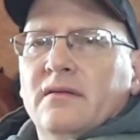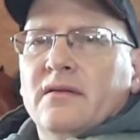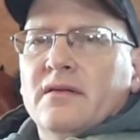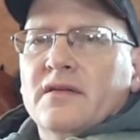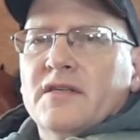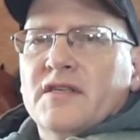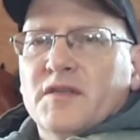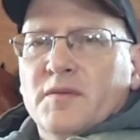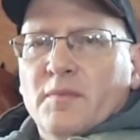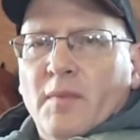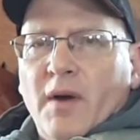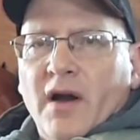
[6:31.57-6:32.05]

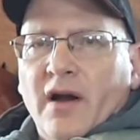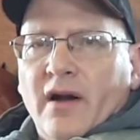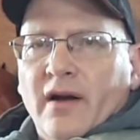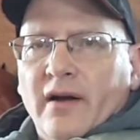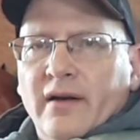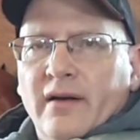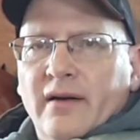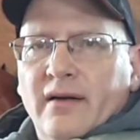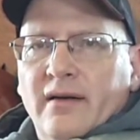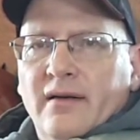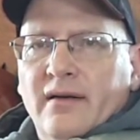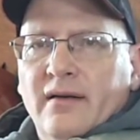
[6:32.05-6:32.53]

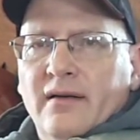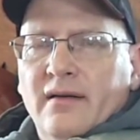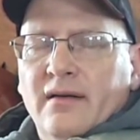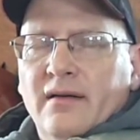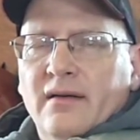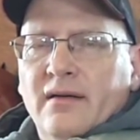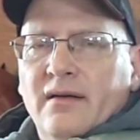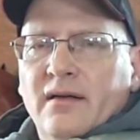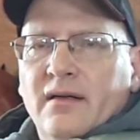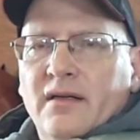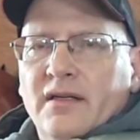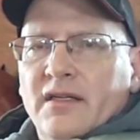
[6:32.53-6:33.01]
smart,
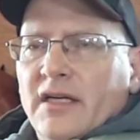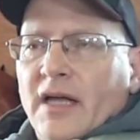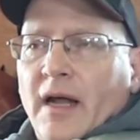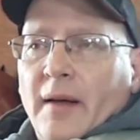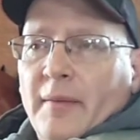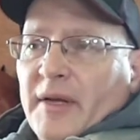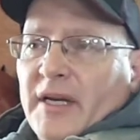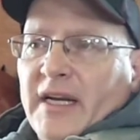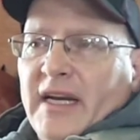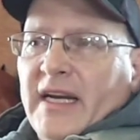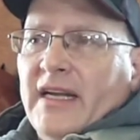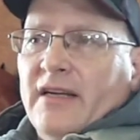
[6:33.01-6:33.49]
yeah, I
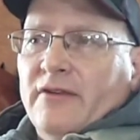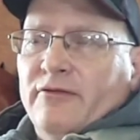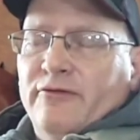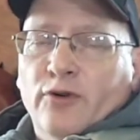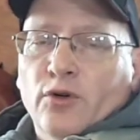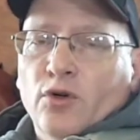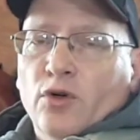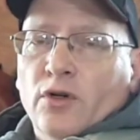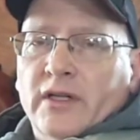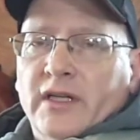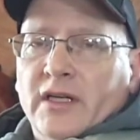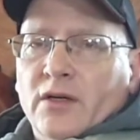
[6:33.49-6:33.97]
mean, any
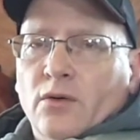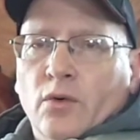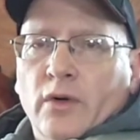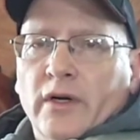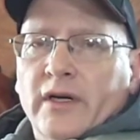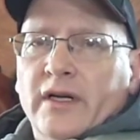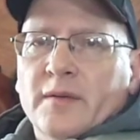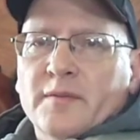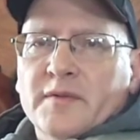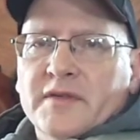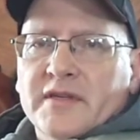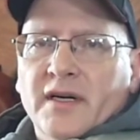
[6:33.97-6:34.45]
fool can
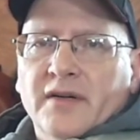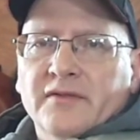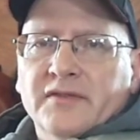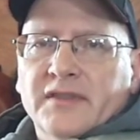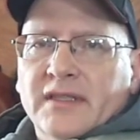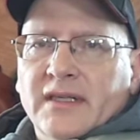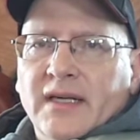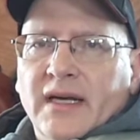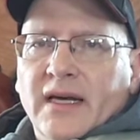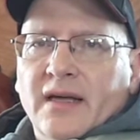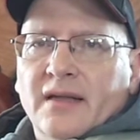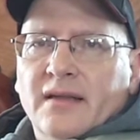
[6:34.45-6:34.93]
work himself
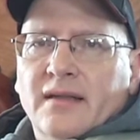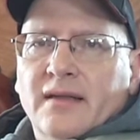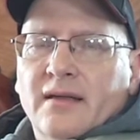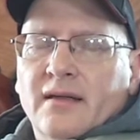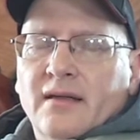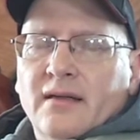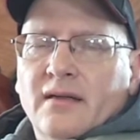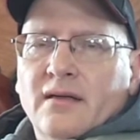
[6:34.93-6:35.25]
to death.